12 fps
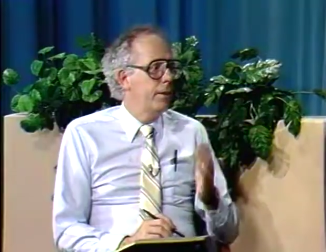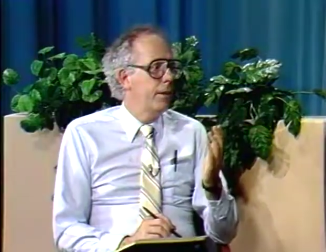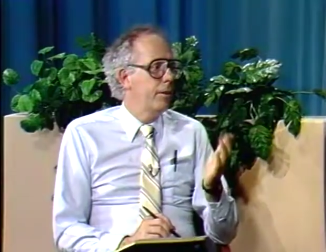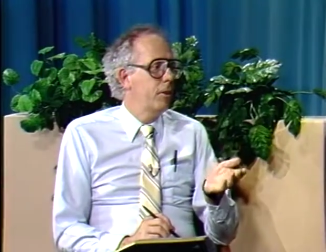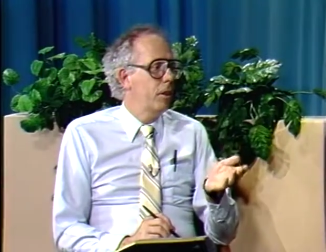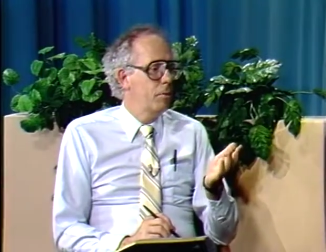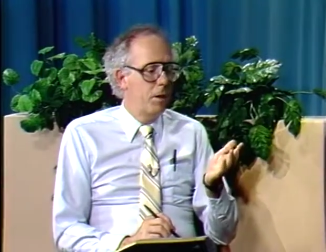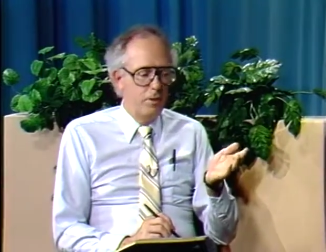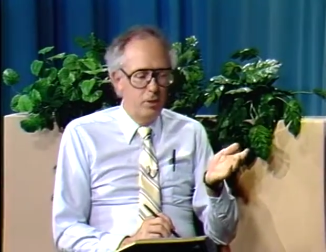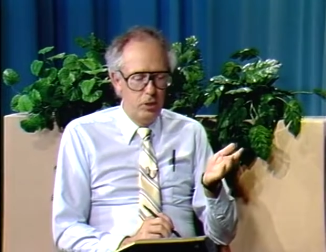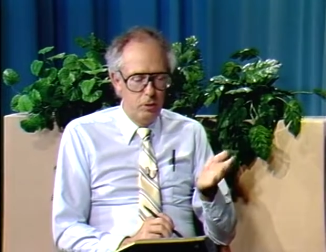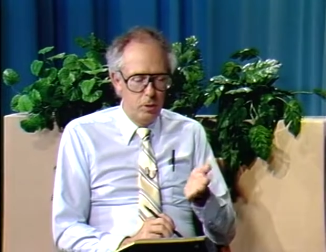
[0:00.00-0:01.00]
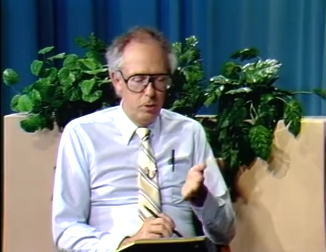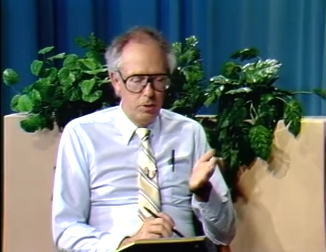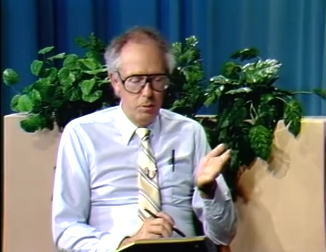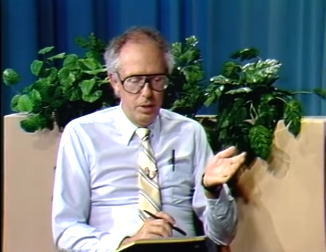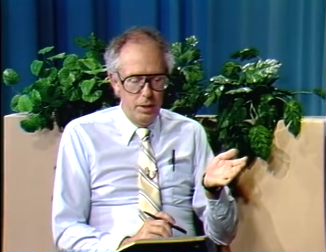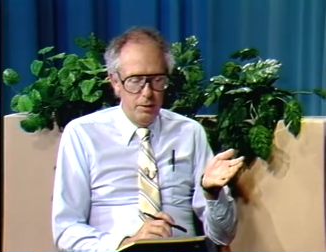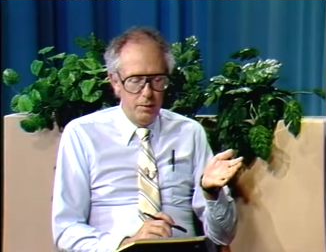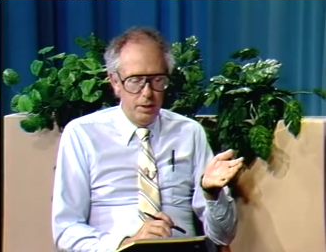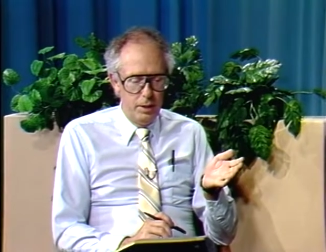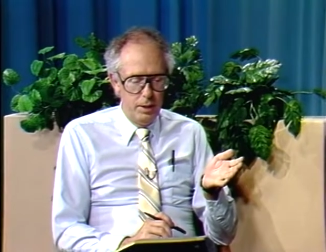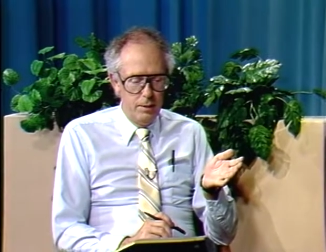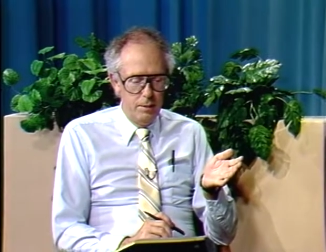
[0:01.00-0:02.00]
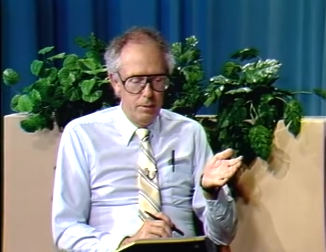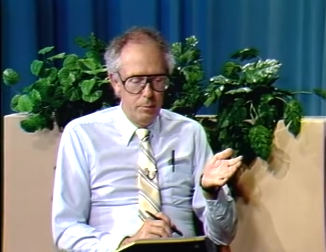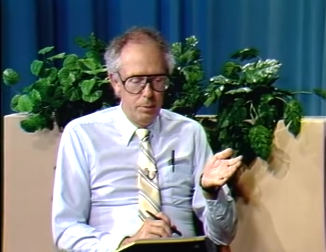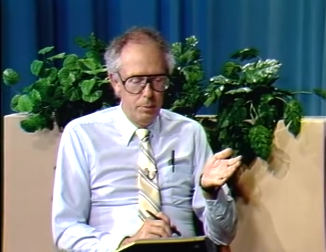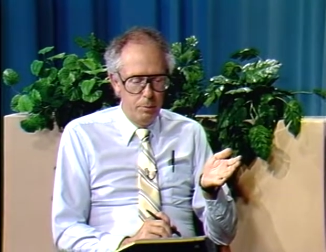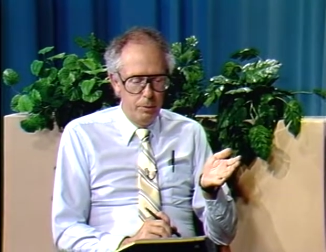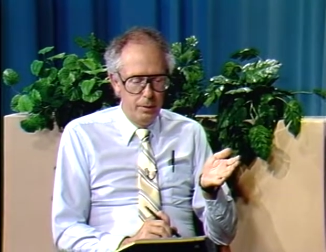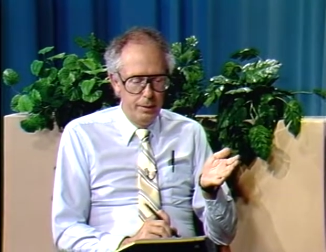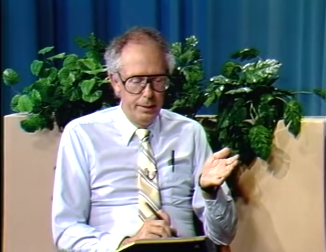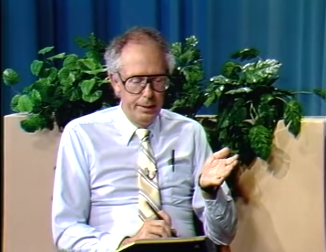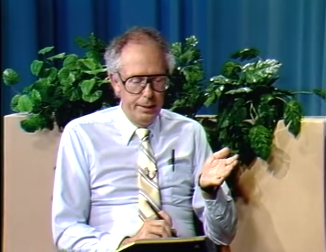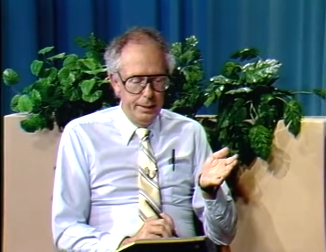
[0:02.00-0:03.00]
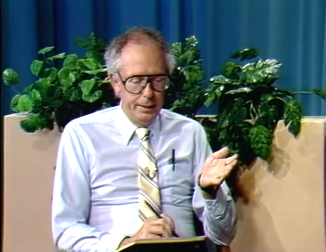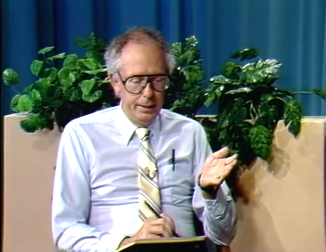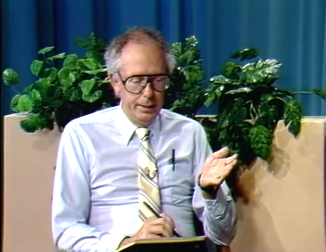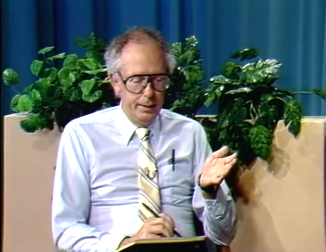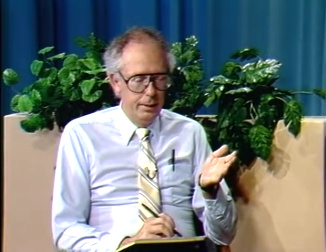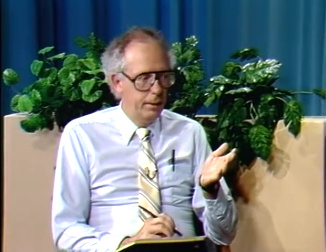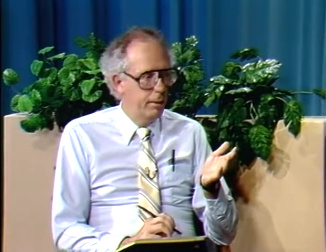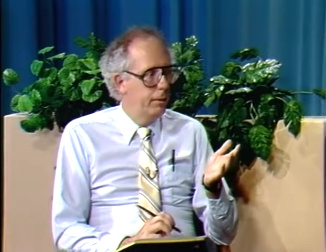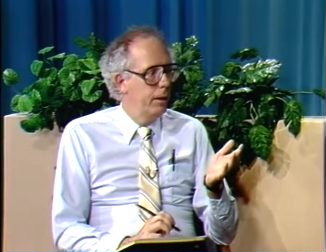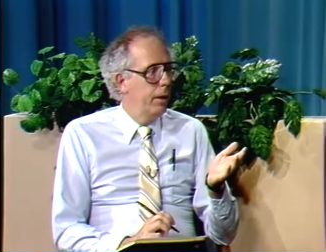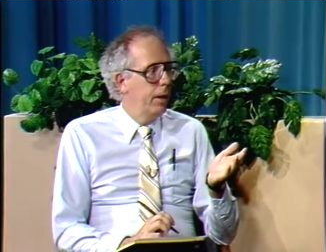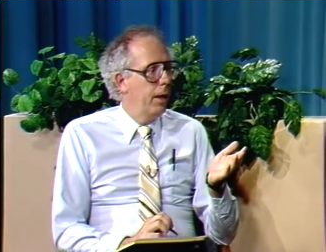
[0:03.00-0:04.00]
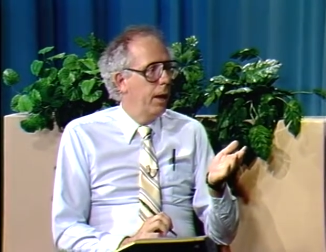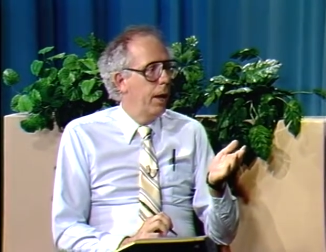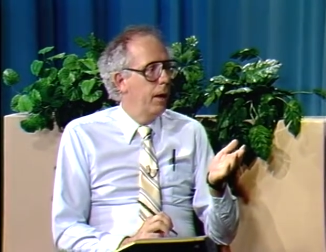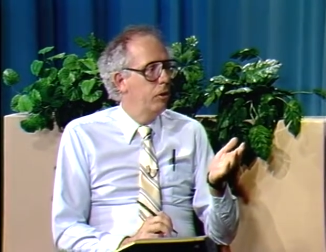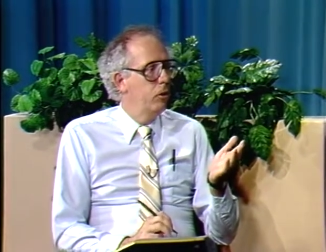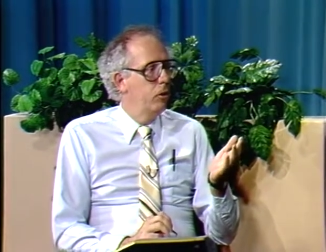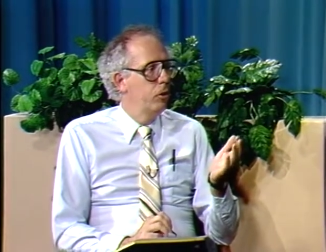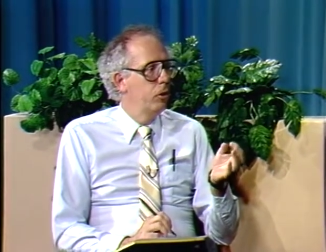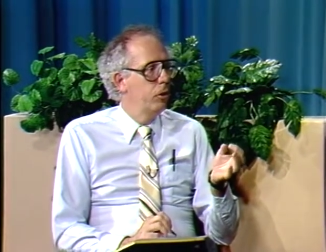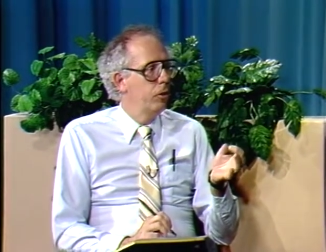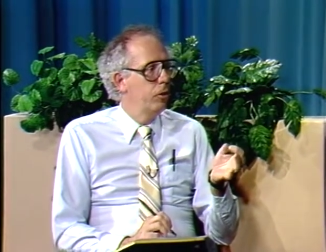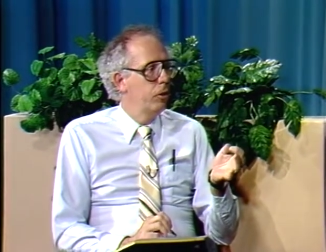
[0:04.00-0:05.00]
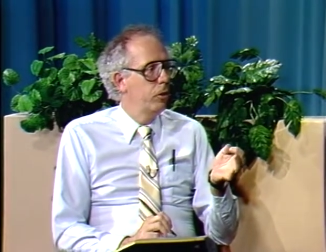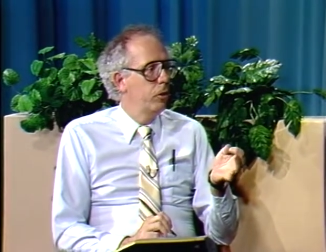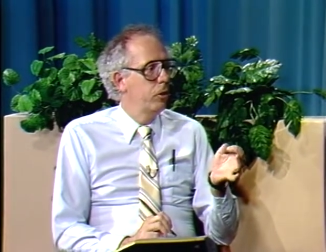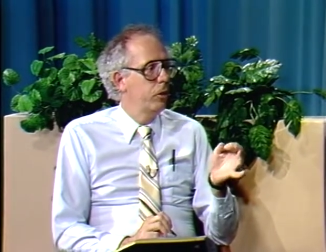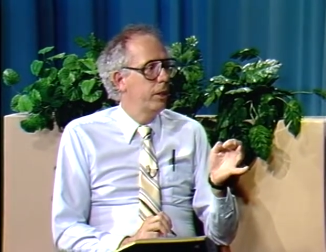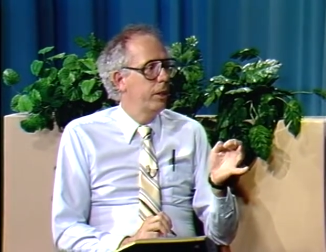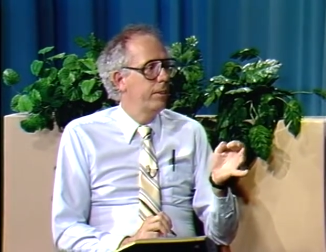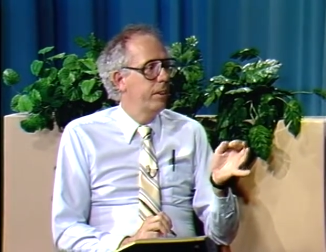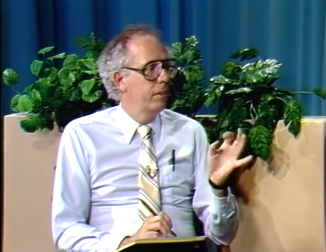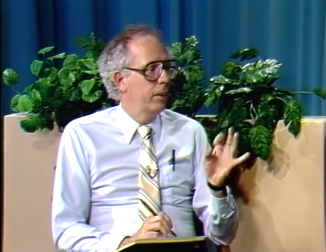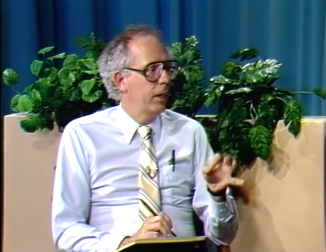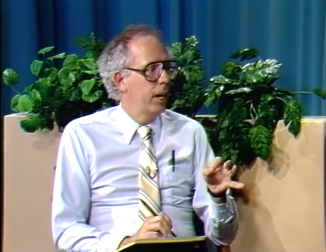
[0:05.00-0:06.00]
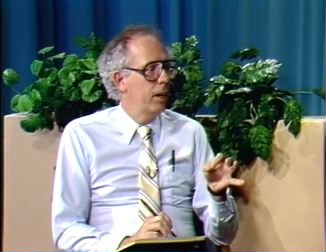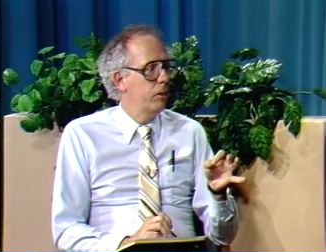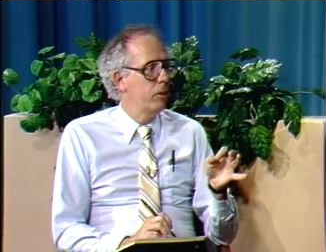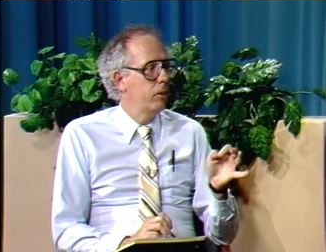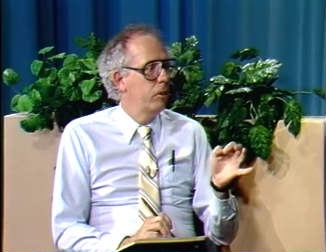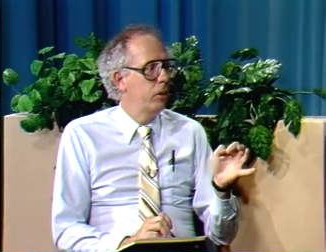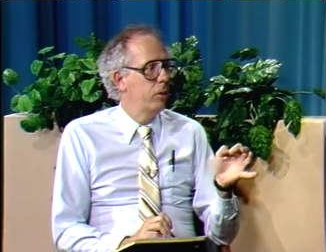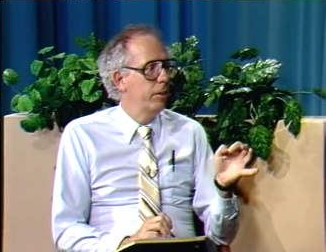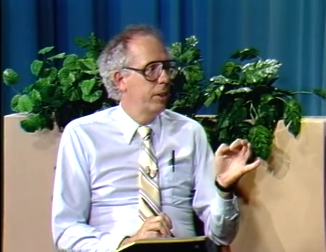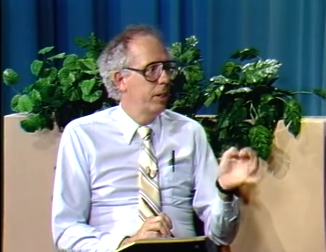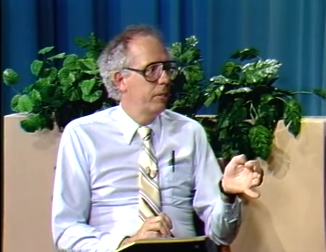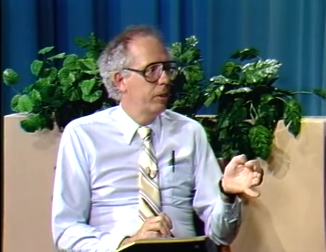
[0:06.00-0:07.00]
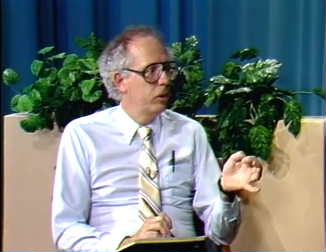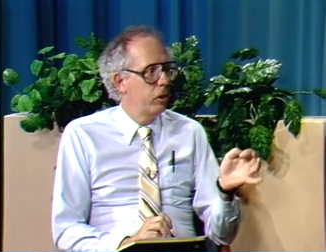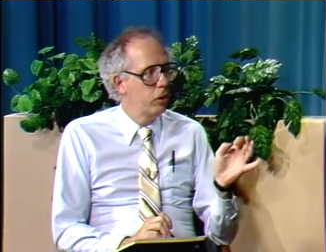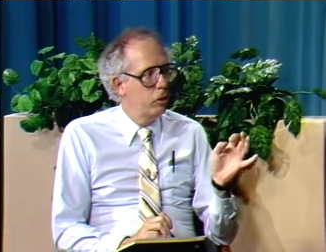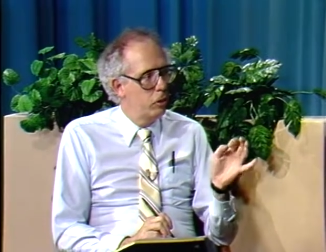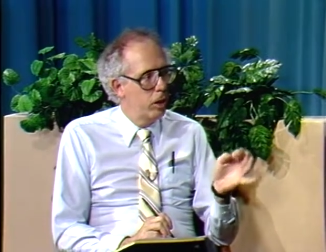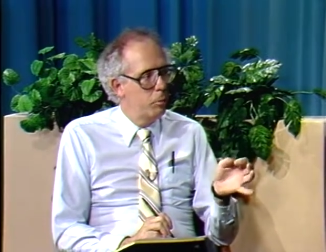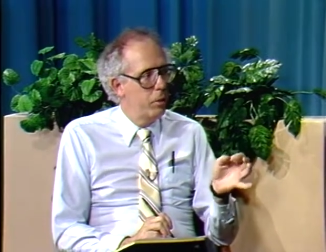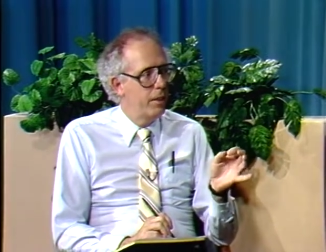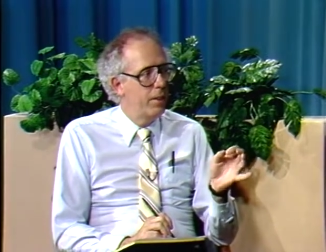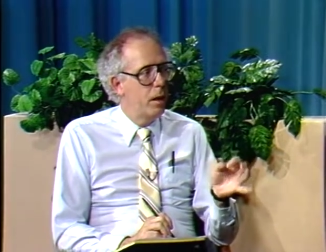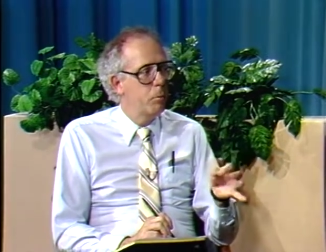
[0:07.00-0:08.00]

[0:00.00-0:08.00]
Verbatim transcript: now talk about, since you've worked with so many different kinds of people, uh, how you do it when you're doing, instead of a class, you're mm -hmm. doing it with an individual. Are you trying to meet that